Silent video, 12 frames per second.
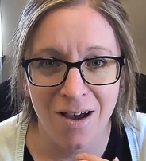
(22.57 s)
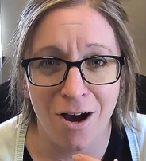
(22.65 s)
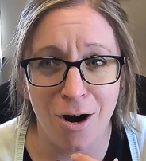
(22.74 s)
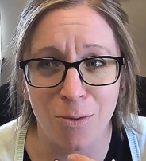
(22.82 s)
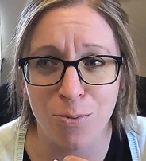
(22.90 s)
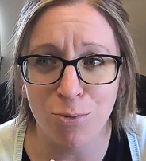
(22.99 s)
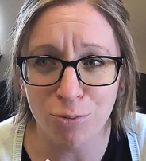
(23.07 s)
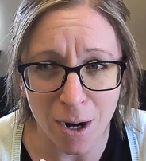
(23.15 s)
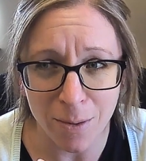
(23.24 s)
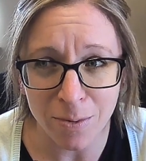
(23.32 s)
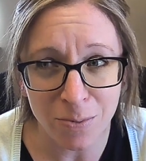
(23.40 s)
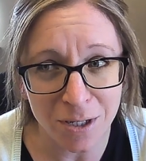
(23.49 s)
are
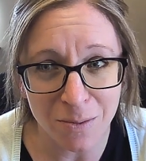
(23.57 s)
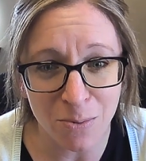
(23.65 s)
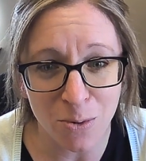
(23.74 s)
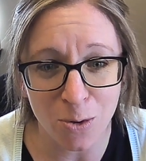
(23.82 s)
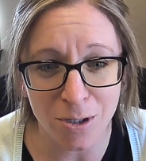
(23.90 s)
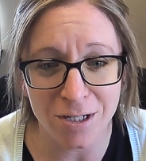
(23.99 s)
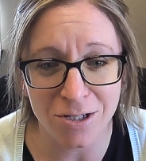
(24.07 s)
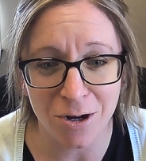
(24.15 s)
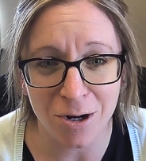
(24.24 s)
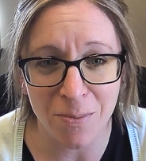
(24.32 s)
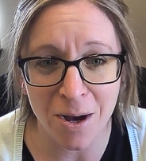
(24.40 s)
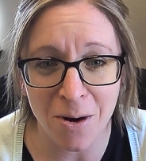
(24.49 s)
probably important to talk
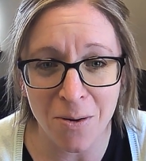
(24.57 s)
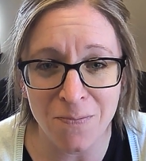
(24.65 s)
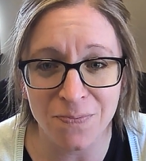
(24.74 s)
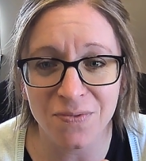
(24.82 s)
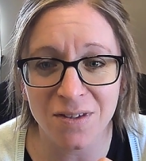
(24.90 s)
about,